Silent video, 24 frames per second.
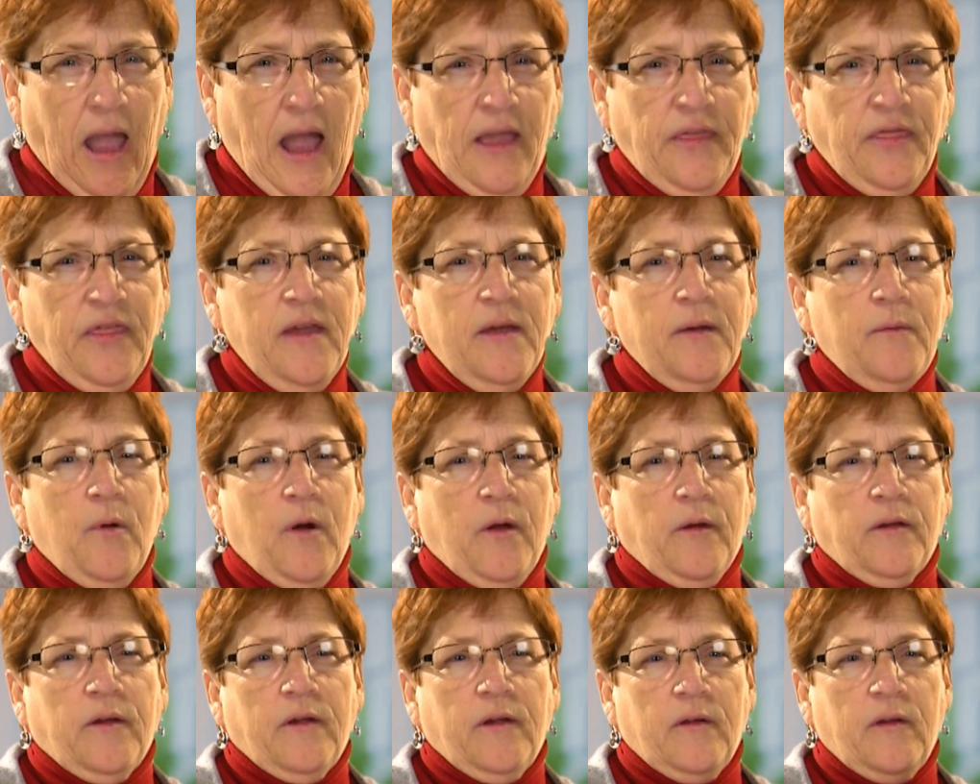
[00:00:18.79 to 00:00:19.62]
I think
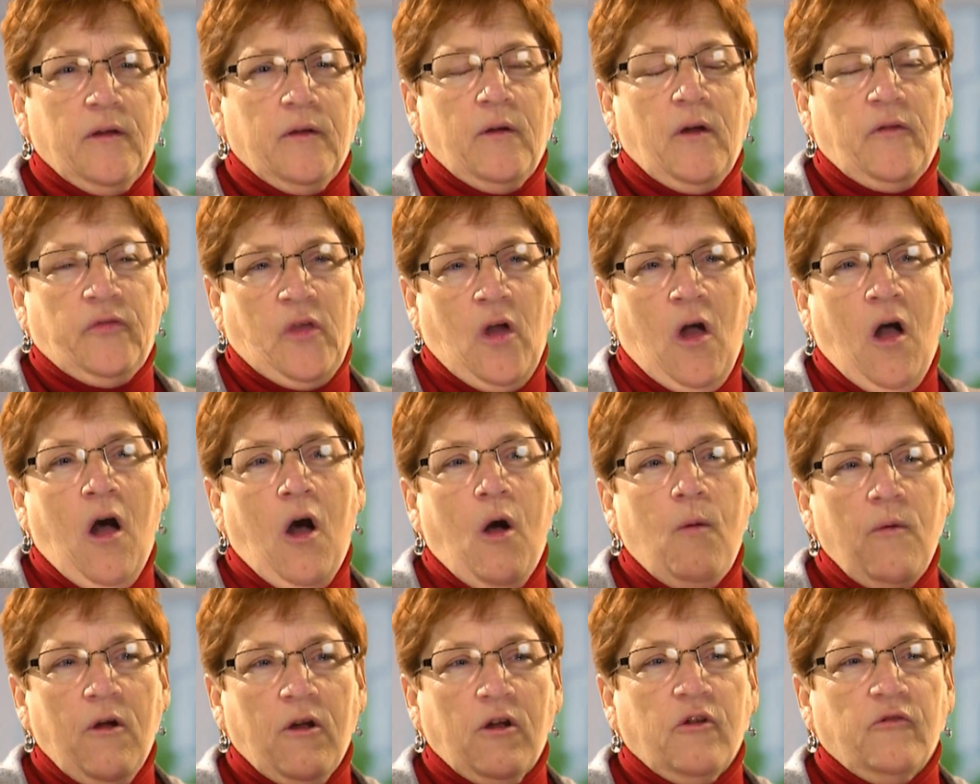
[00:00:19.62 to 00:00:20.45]
what the
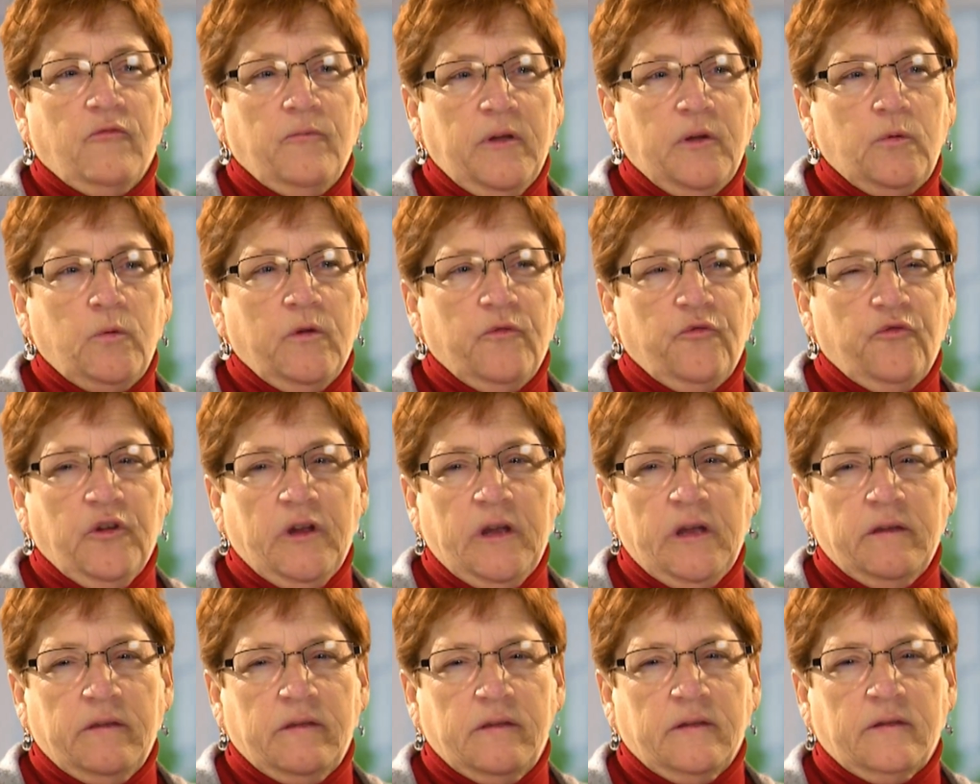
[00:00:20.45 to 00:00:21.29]
hallmark of
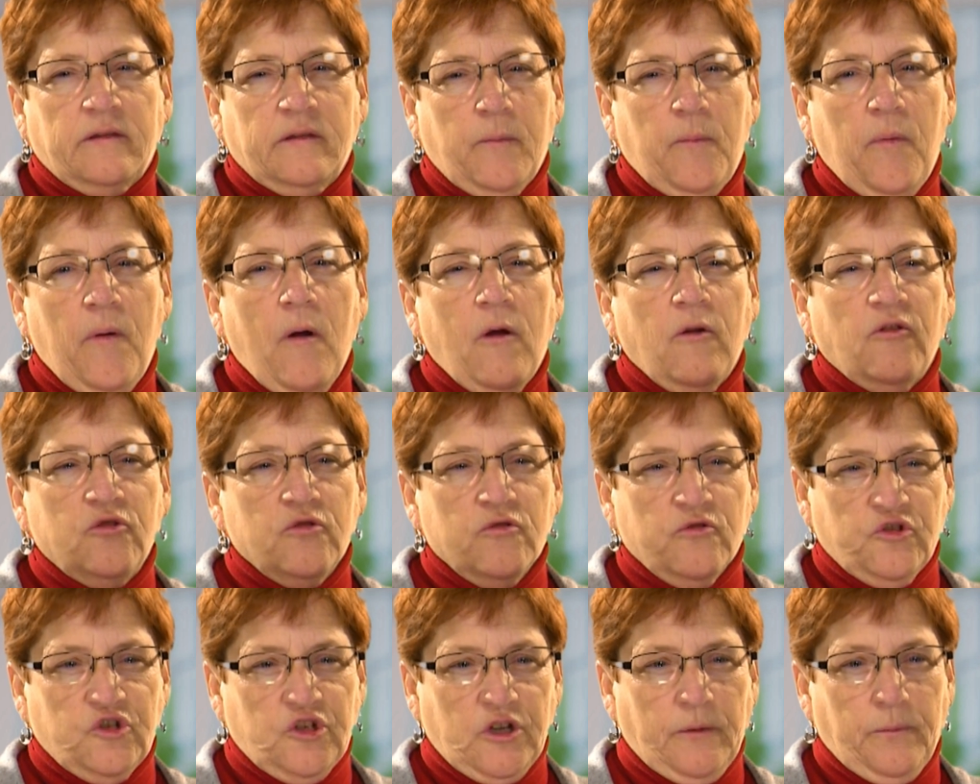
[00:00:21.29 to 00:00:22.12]
midwifery is, it's a
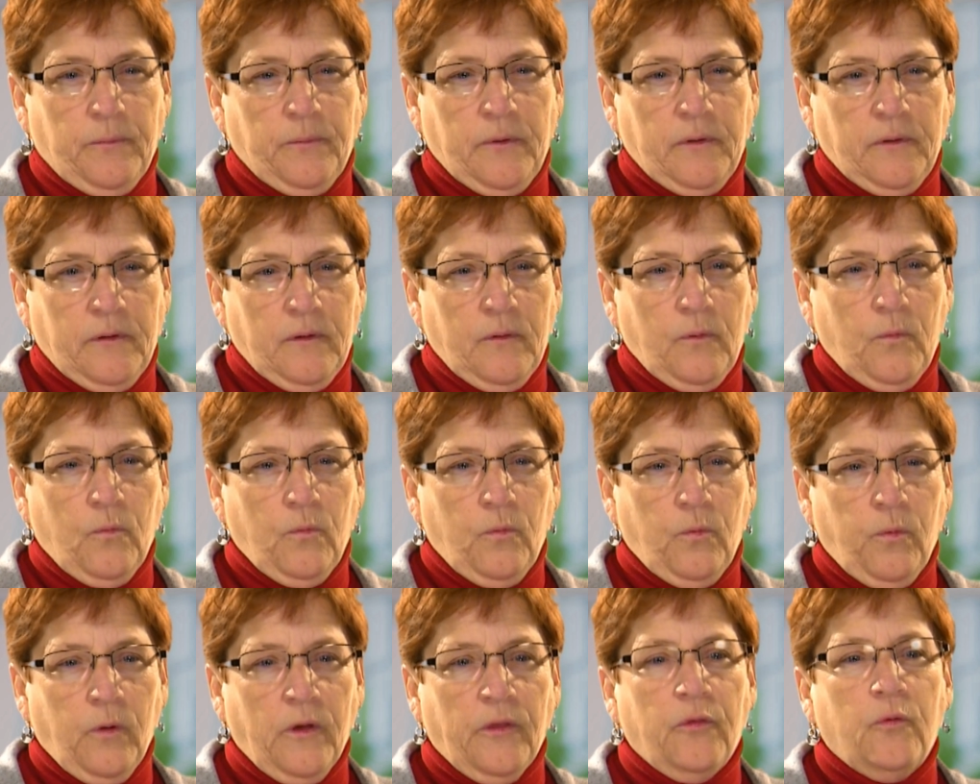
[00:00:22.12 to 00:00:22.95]
partnership
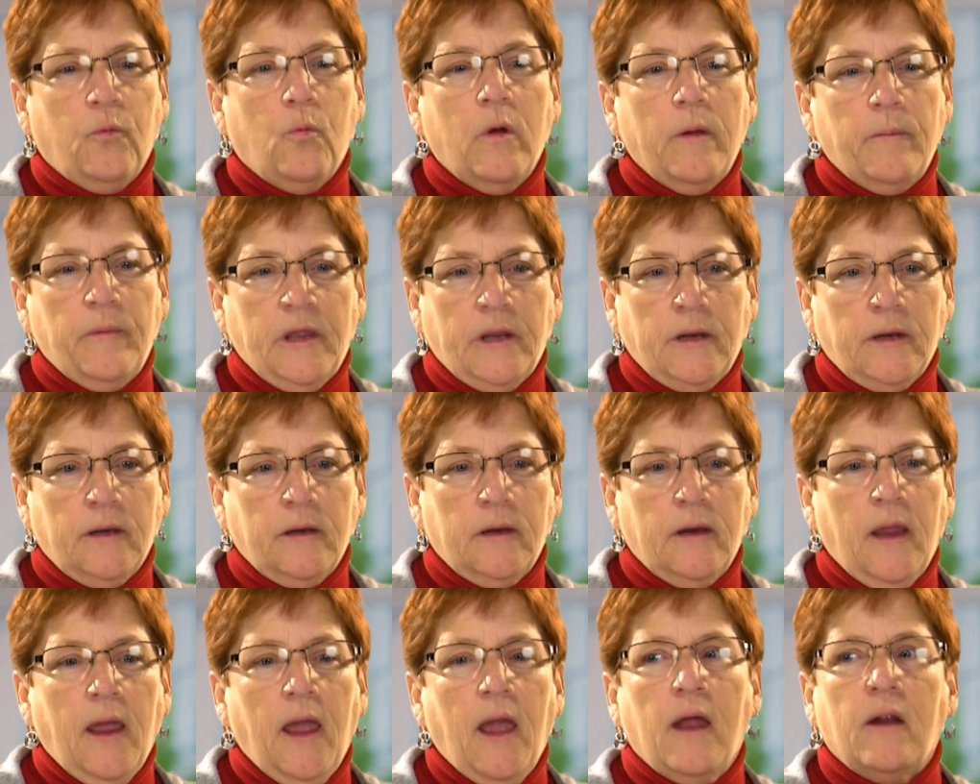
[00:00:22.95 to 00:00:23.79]
with women
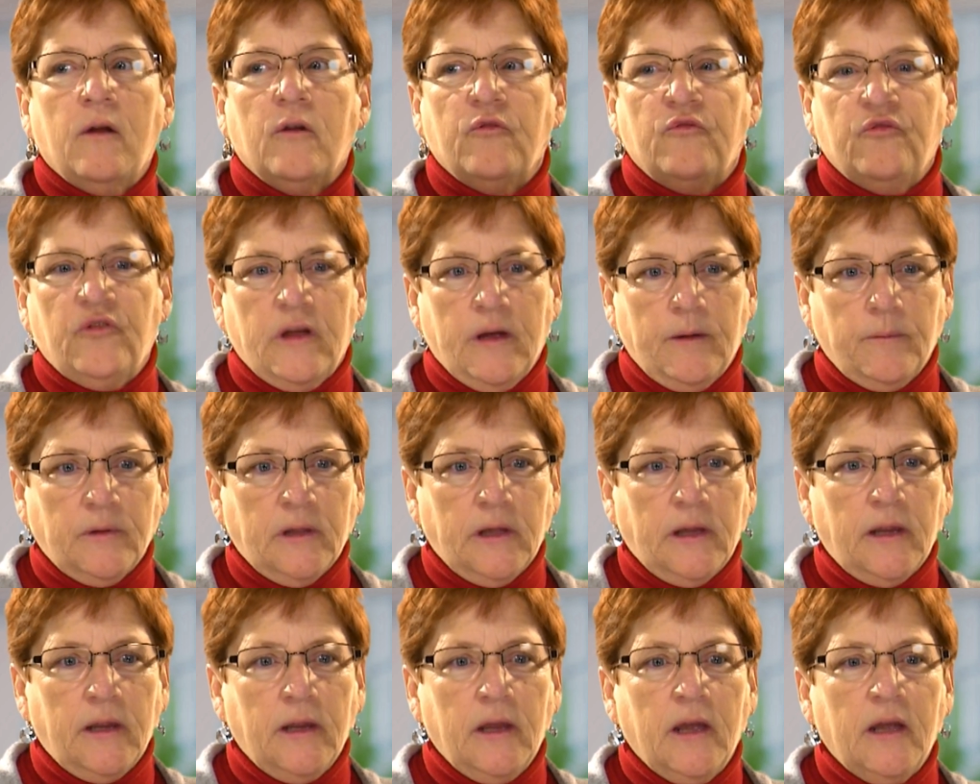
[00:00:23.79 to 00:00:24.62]
and her
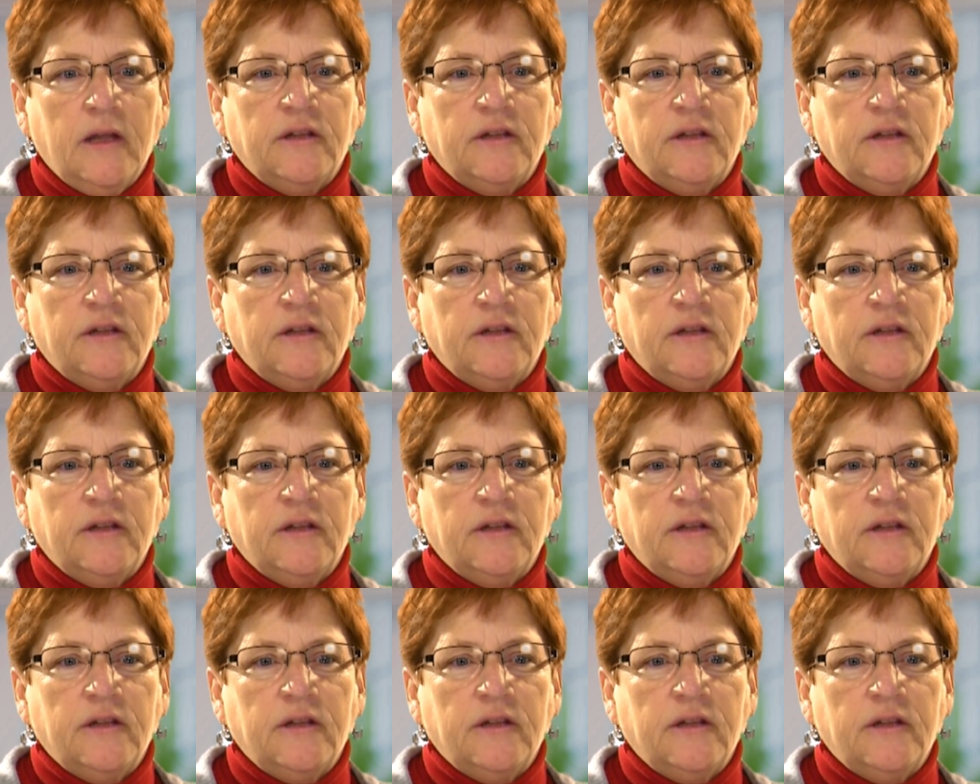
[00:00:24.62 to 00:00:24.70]
family.